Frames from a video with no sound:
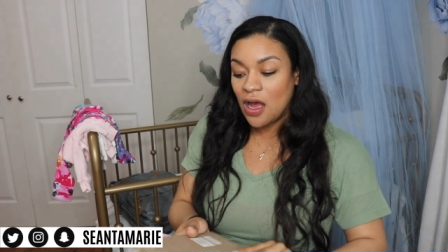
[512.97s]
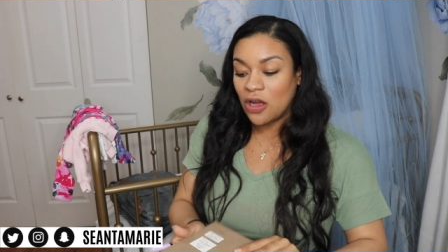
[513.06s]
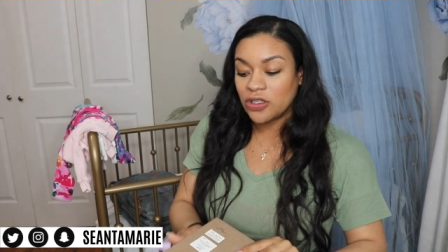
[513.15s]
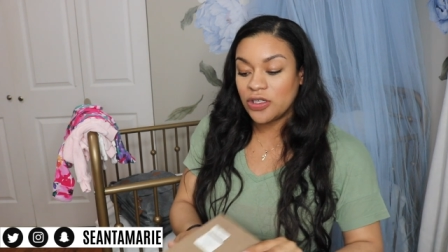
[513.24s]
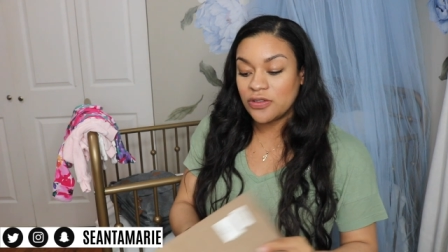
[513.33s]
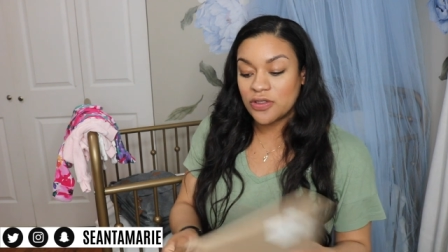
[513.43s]

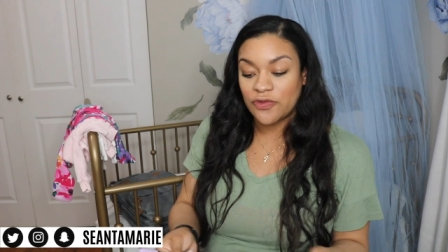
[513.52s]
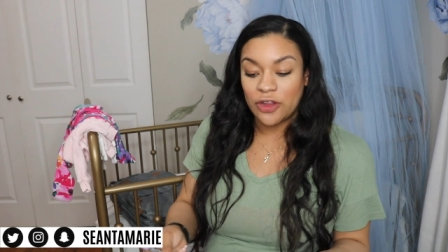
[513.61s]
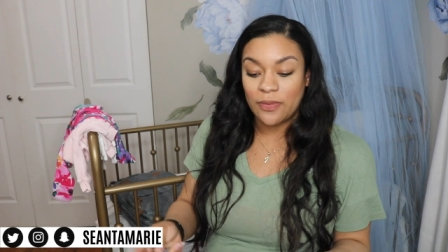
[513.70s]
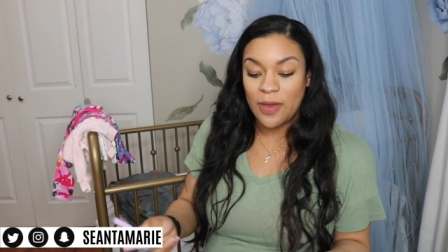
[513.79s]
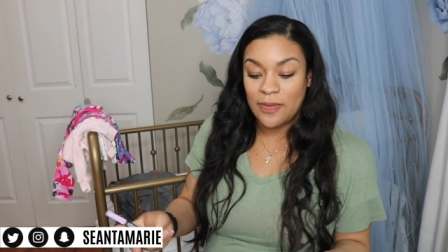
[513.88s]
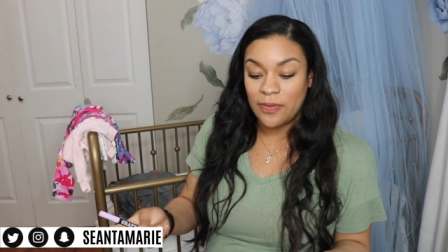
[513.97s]
I'll use for
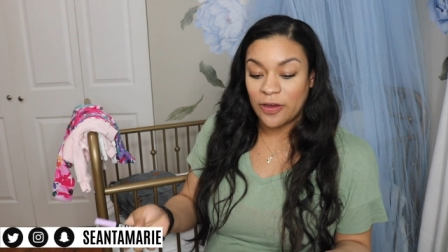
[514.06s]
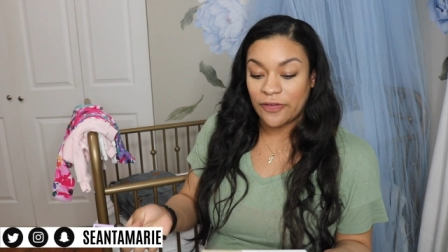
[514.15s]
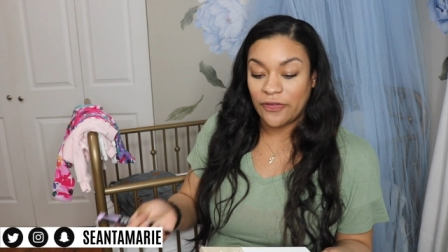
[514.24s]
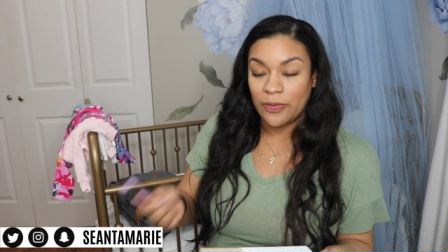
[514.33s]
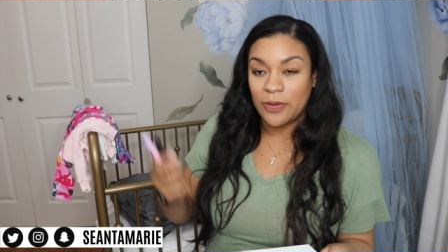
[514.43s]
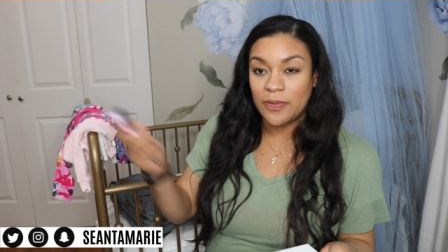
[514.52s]
the baby book
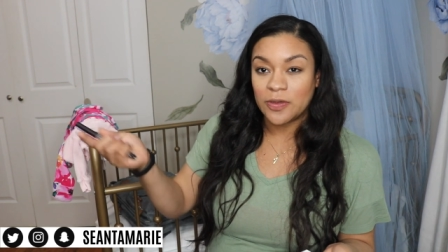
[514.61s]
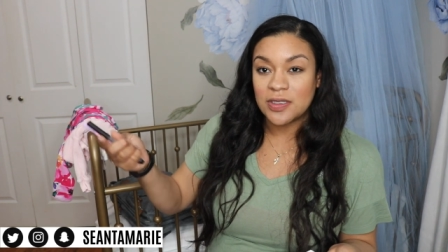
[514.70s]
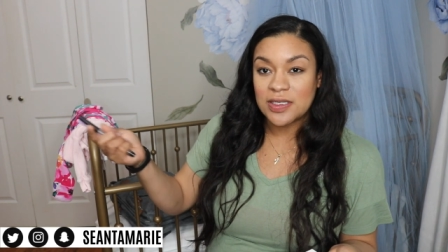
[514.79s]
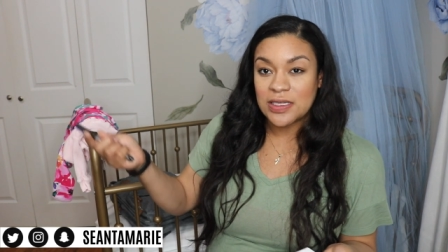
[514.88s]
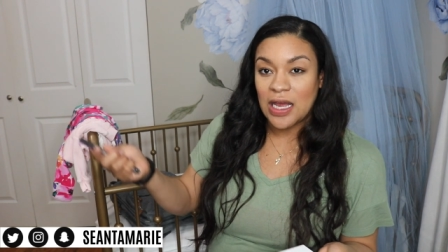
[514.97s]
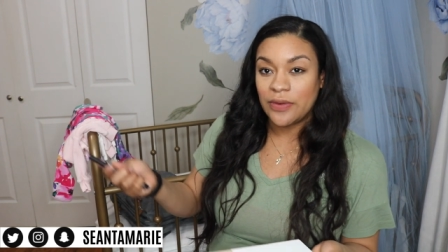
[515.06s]
for people to
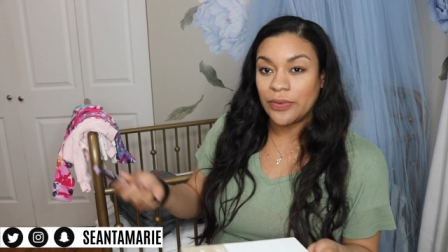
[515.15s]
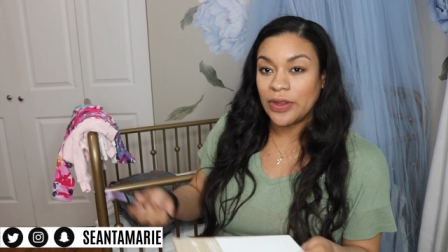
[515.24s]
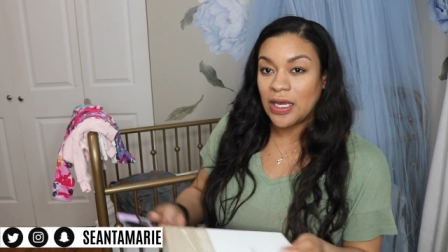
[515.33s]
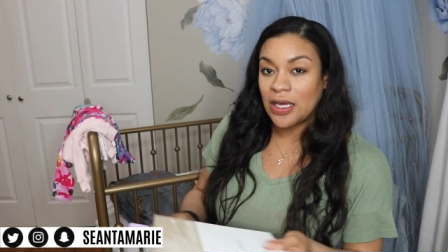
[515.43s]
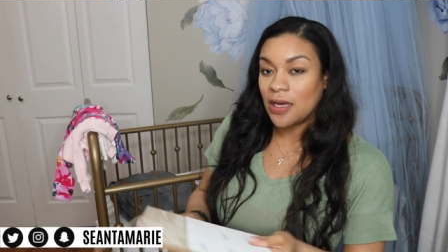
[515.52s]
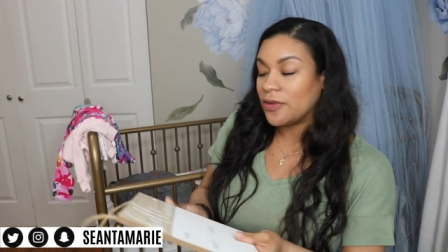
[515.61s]
sign when
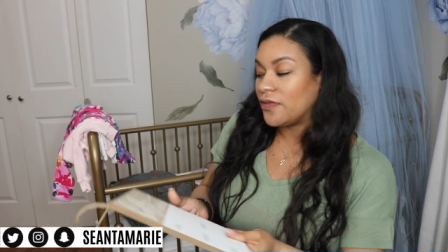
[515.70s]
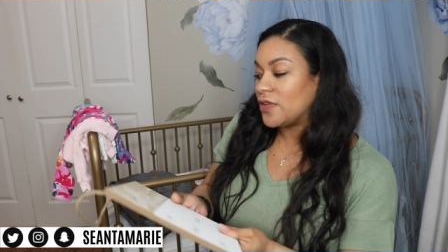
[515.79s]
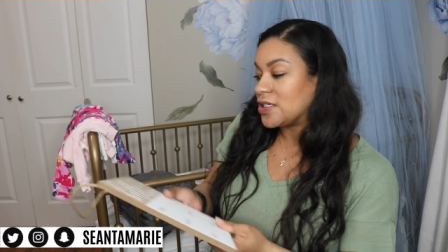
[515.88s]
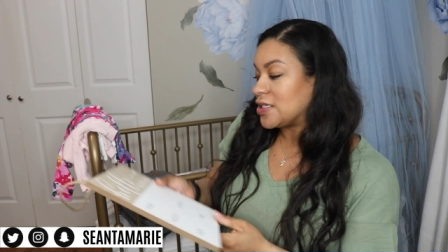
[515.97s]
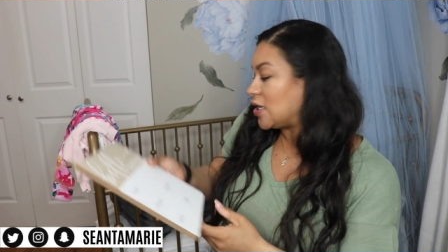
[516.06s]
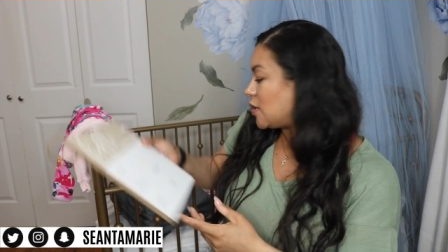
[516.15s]
they come to
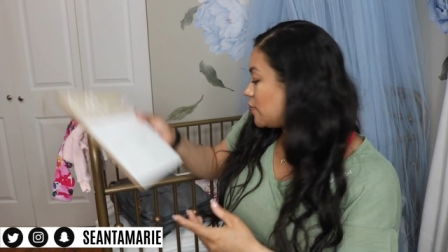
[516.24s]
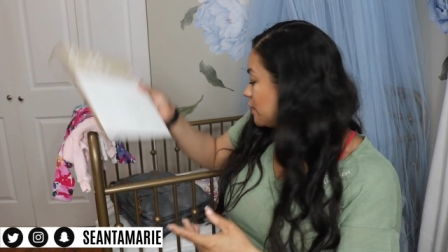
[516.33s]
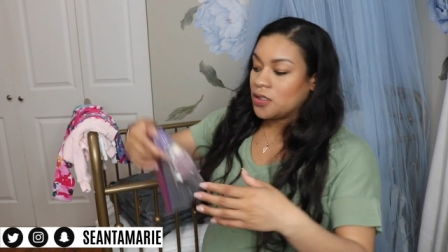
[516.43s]
visit.